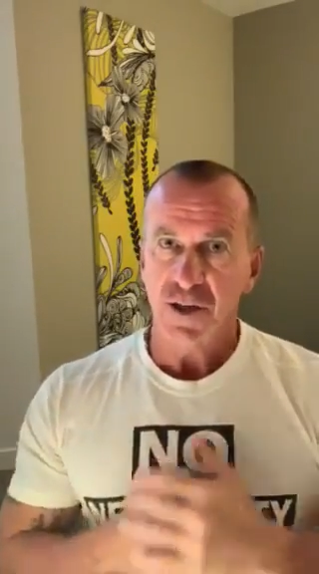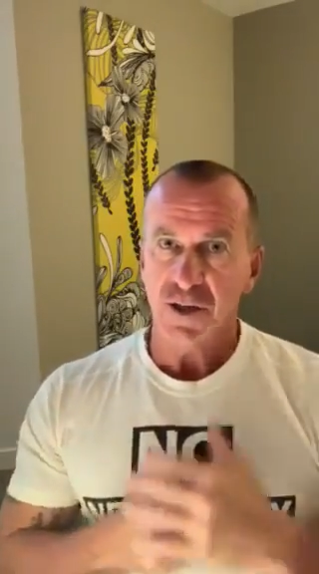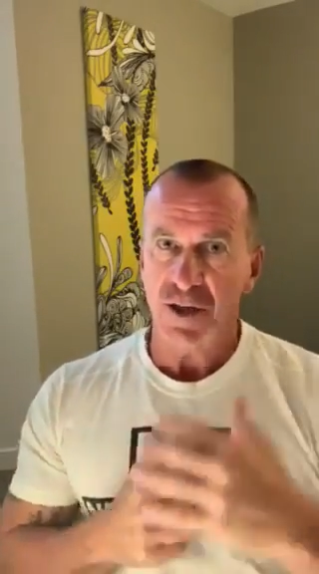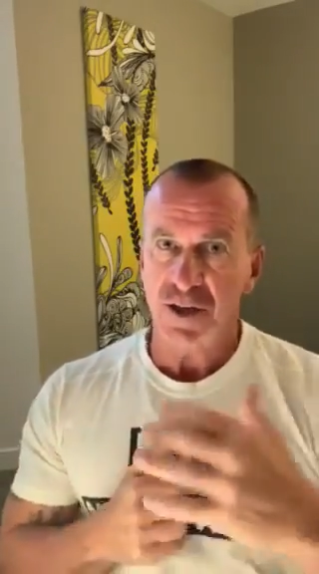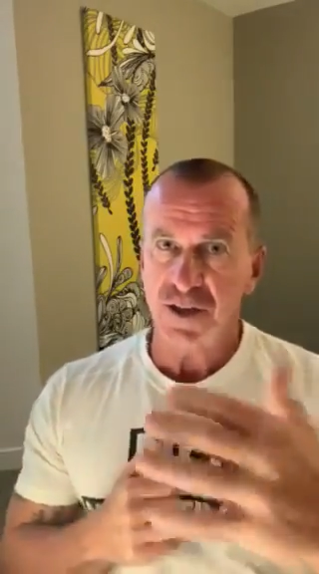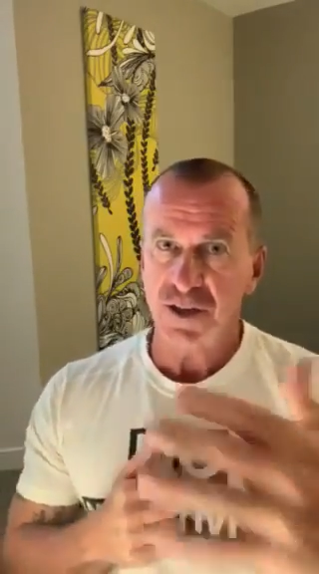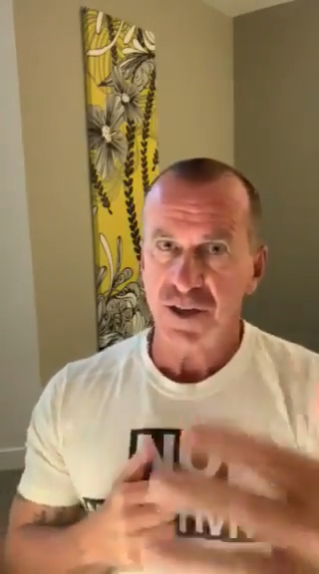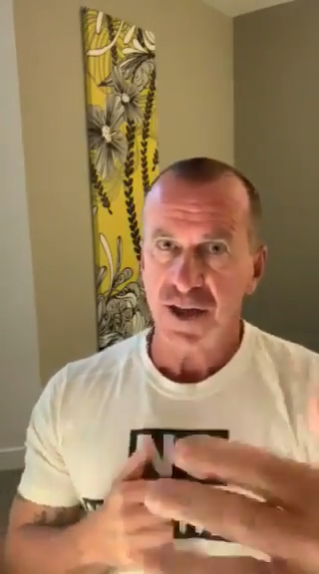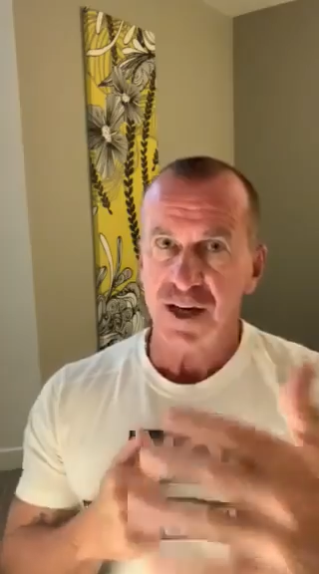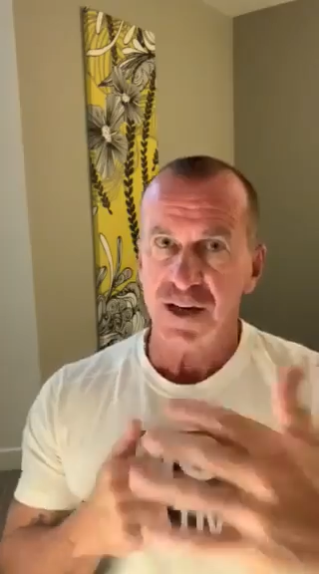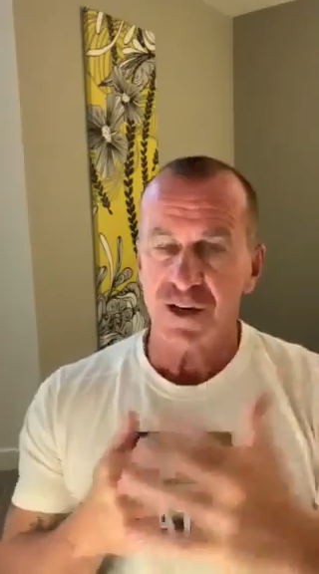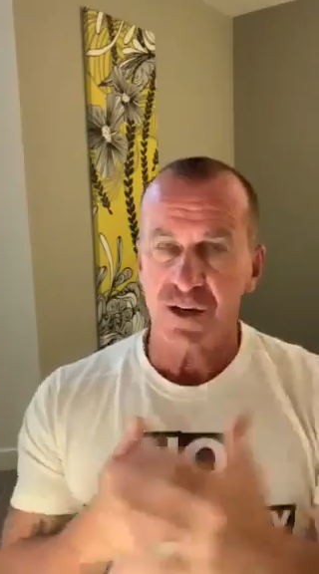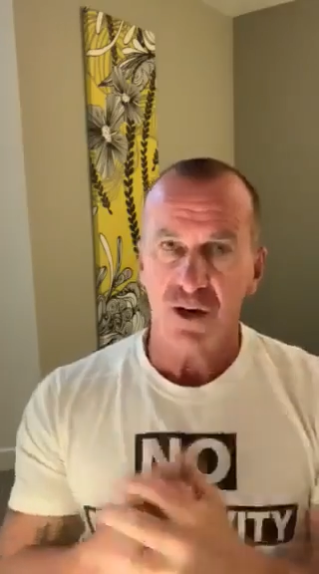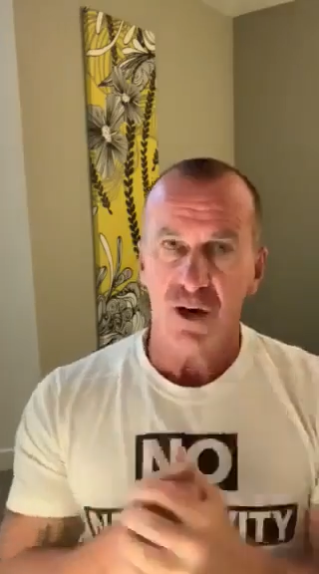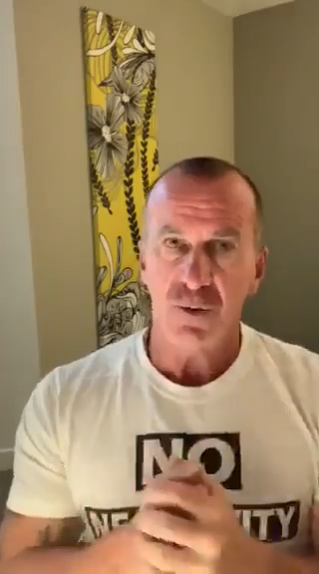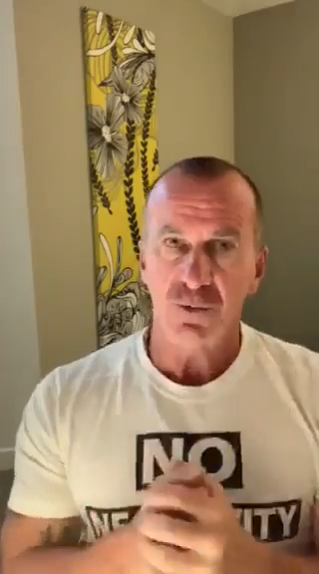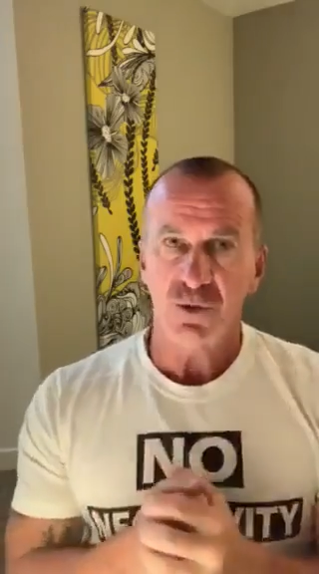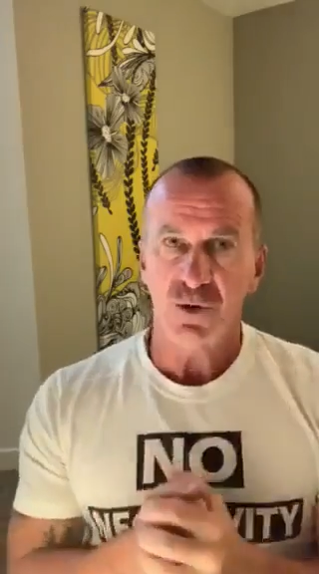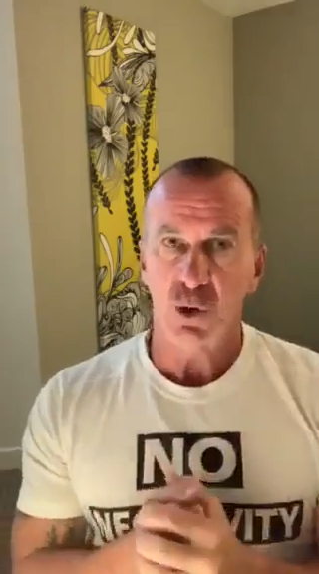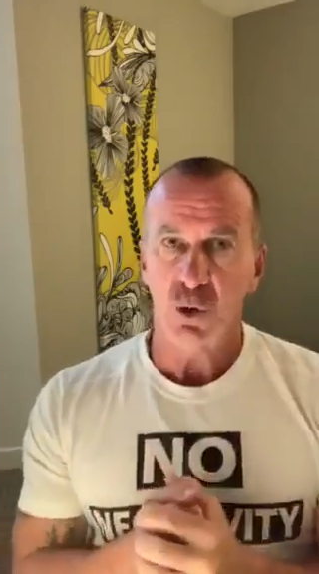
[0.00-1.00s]
The state
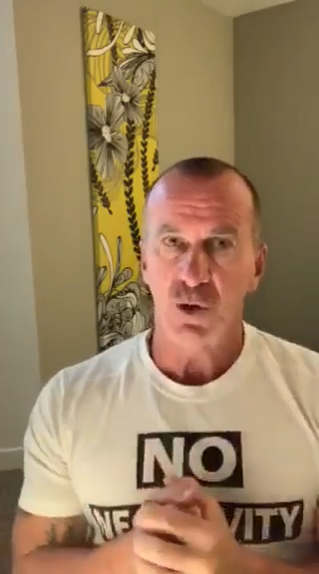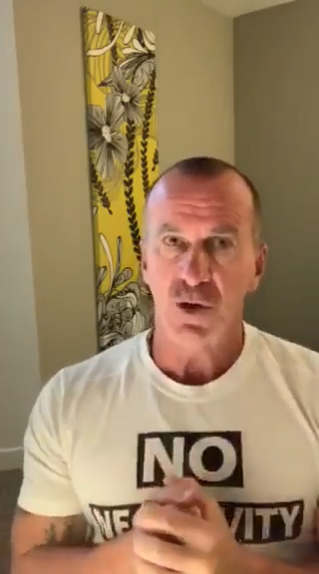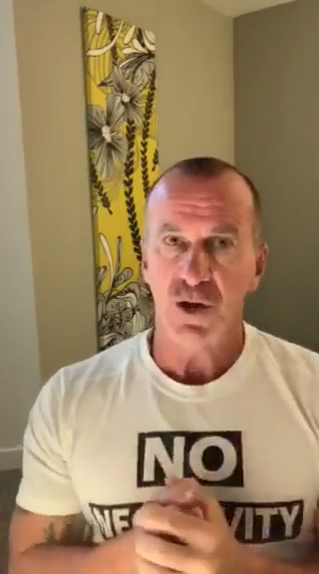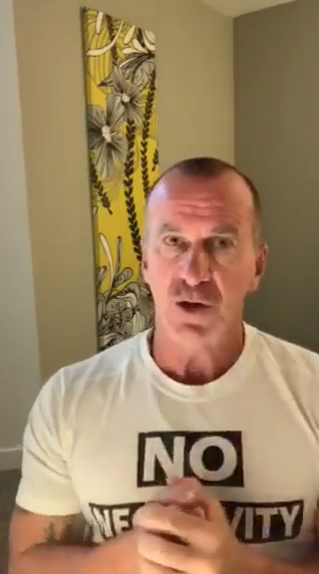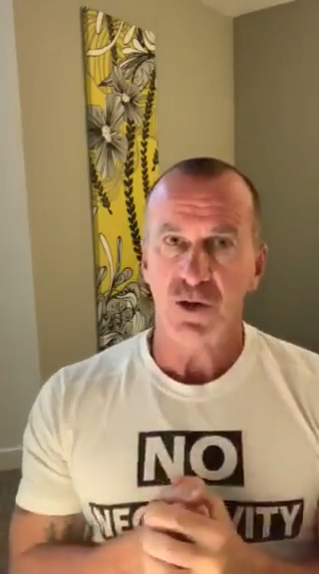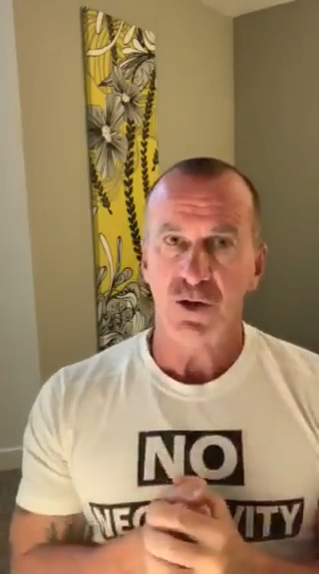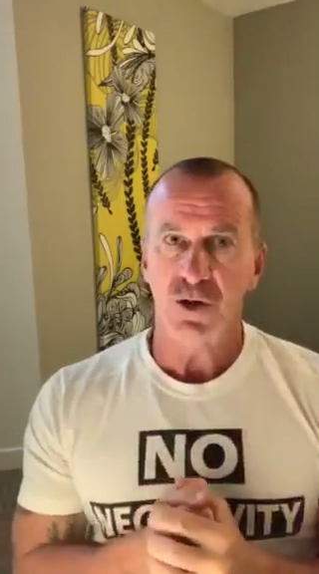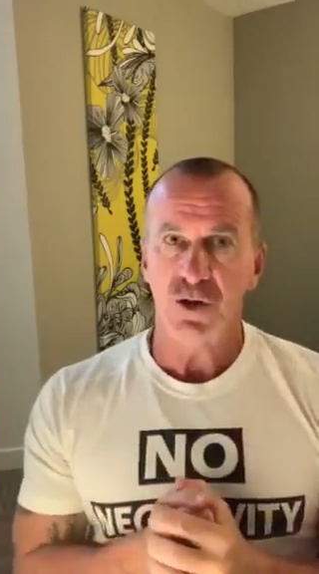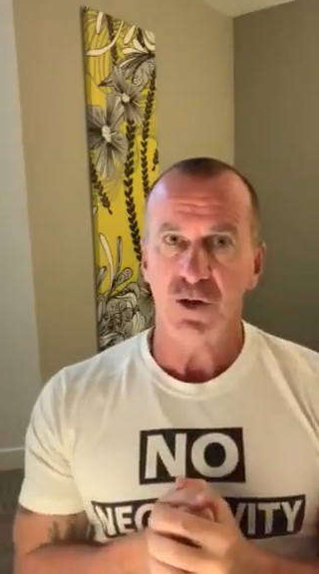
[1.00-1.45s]
that I'm talking